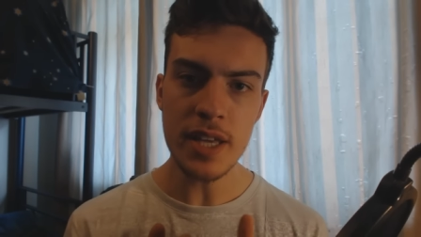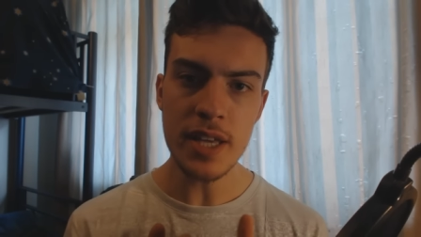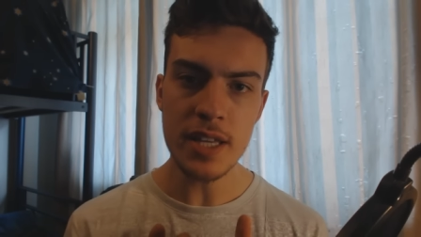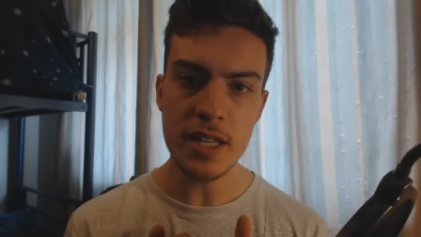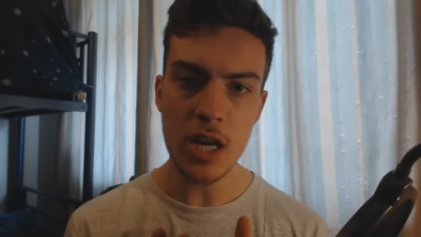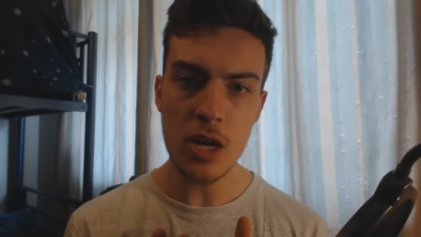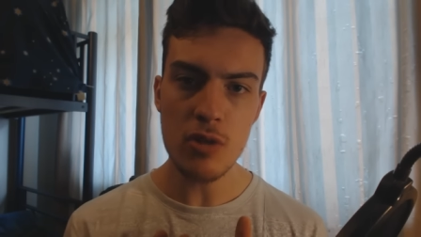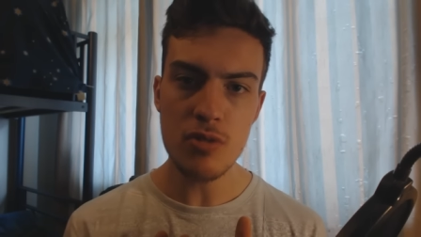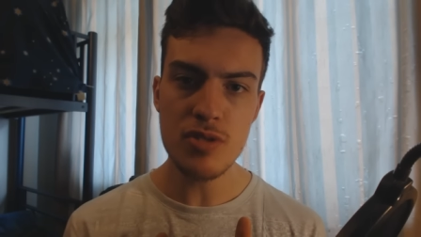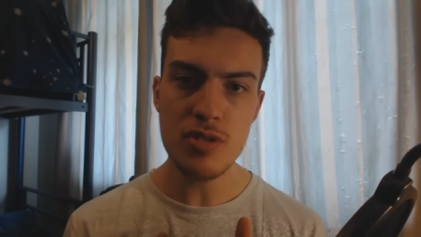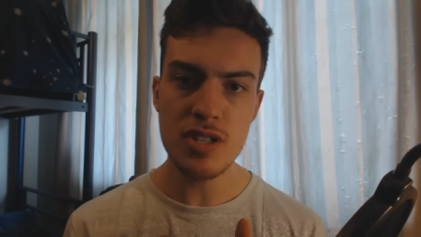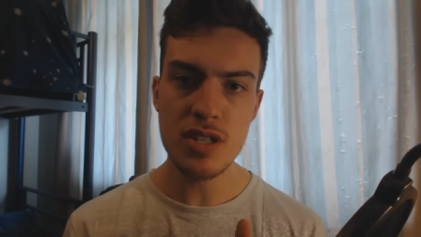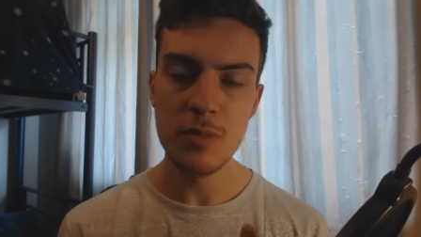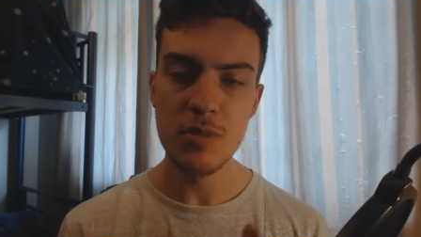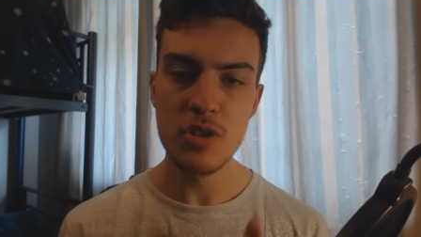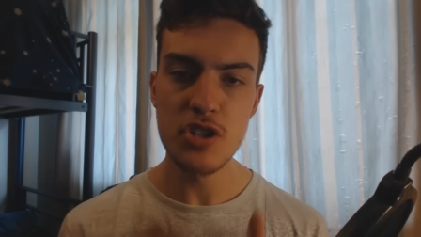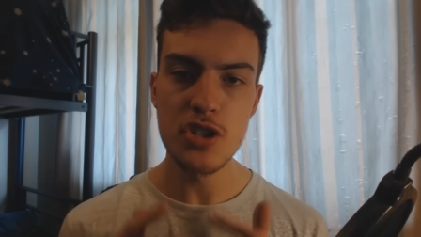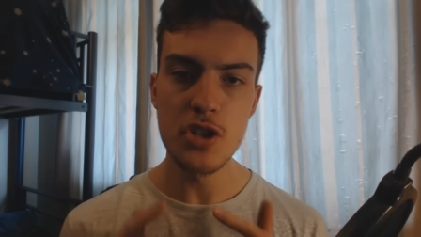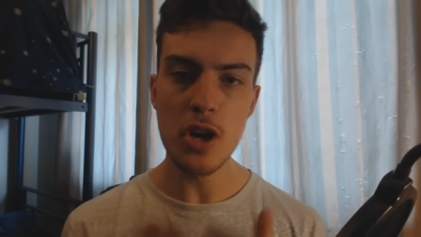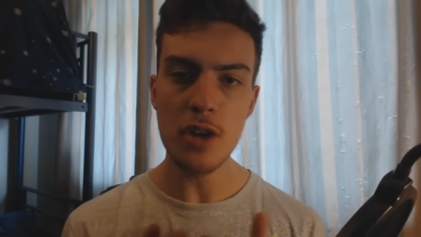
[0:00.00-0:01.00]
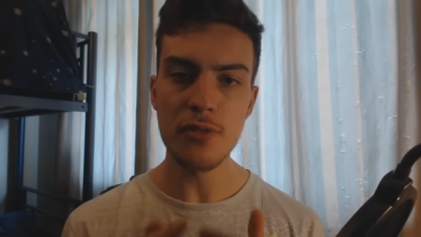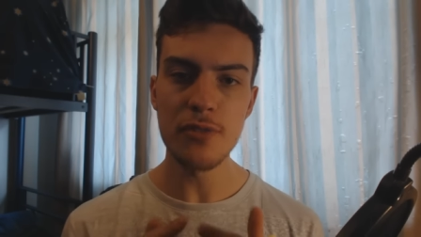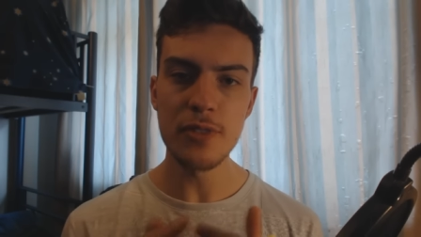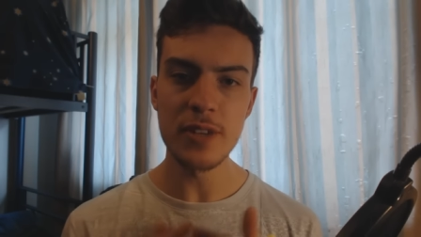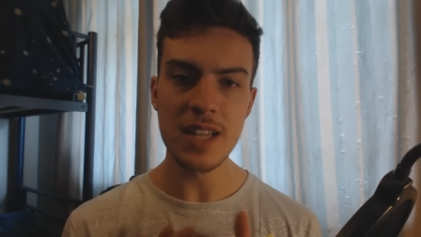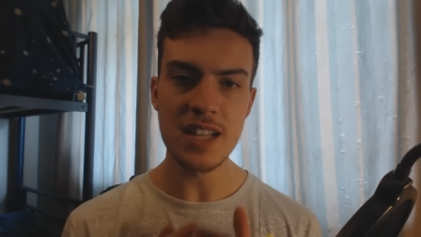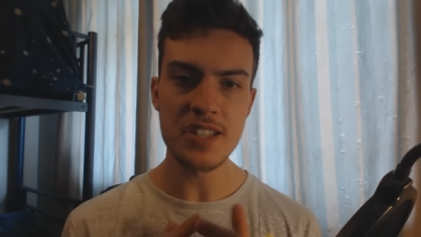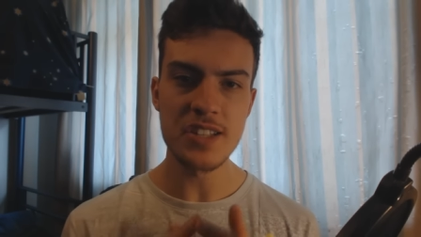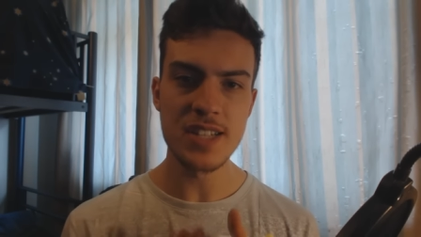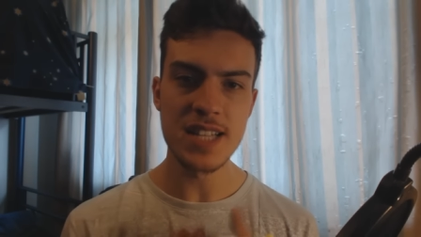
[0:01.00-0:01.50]
he goes he must not
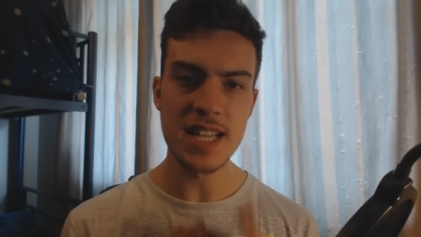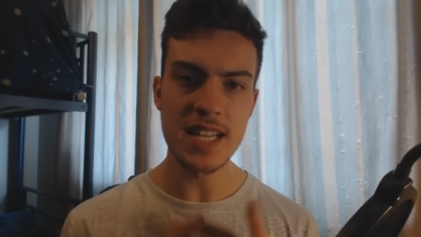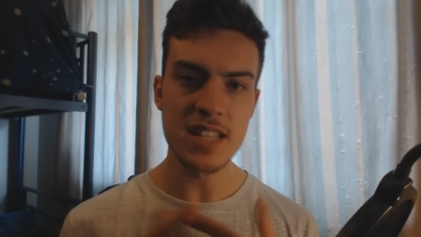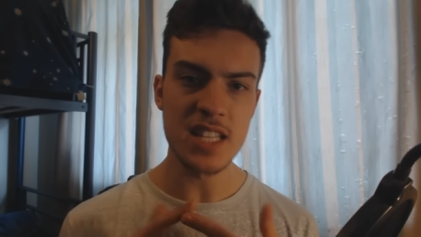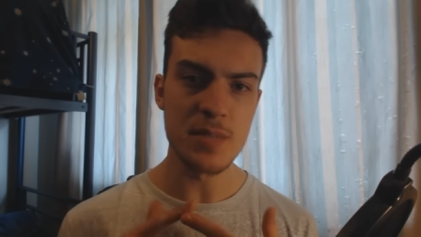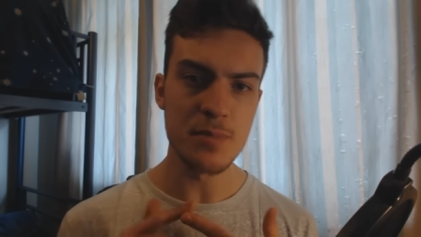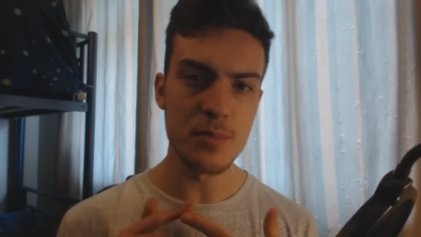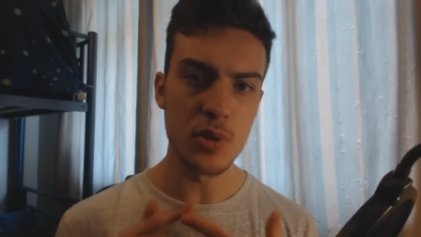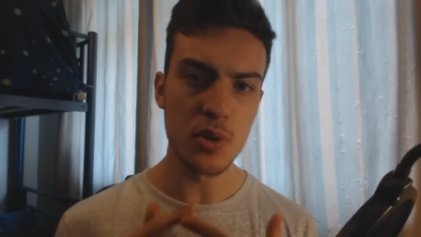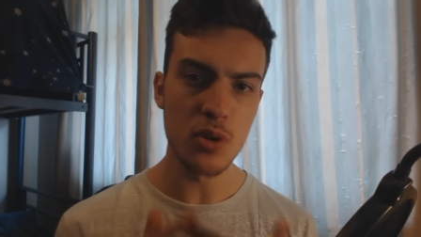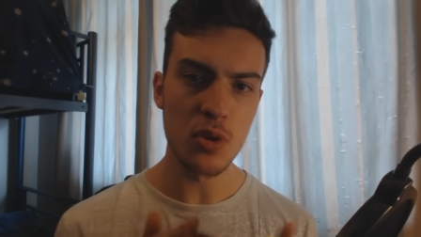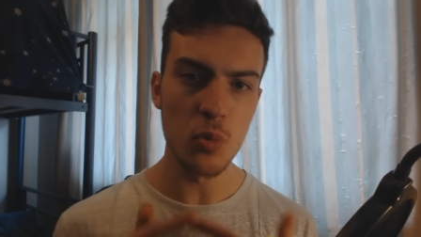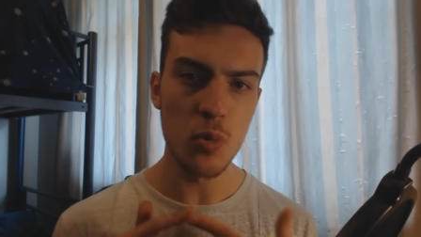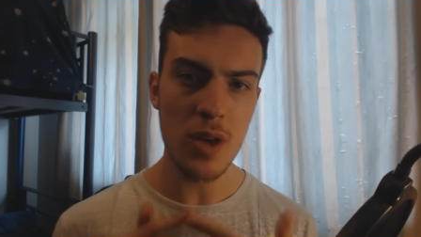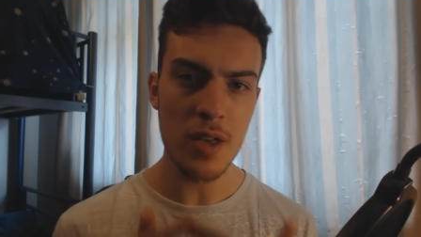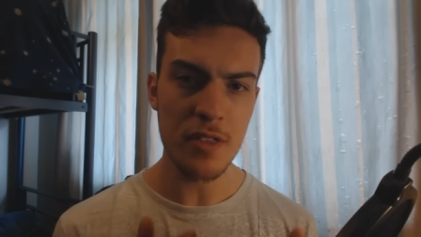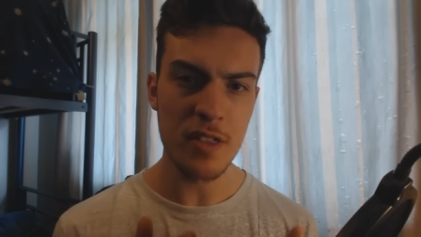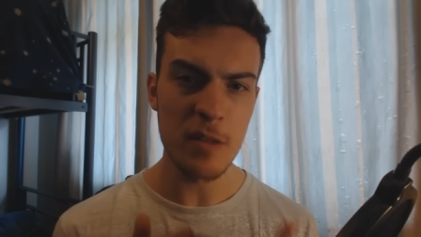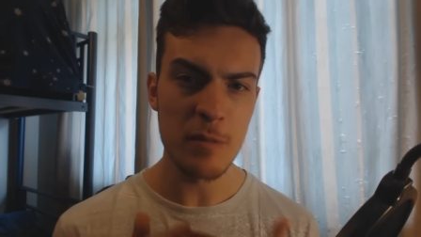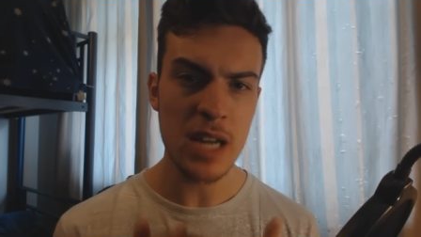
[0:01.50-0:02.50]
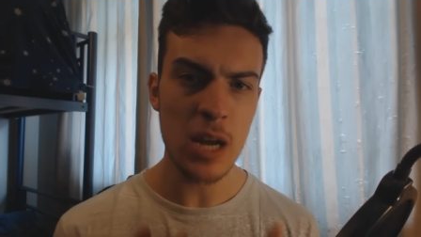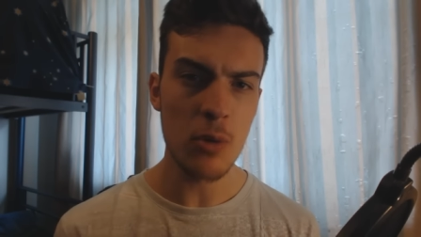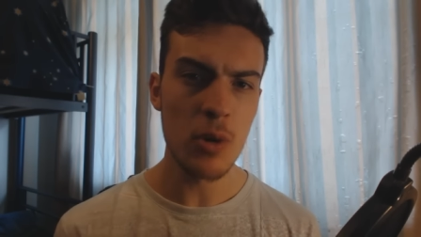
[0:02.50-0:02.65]
forget to take this book with him.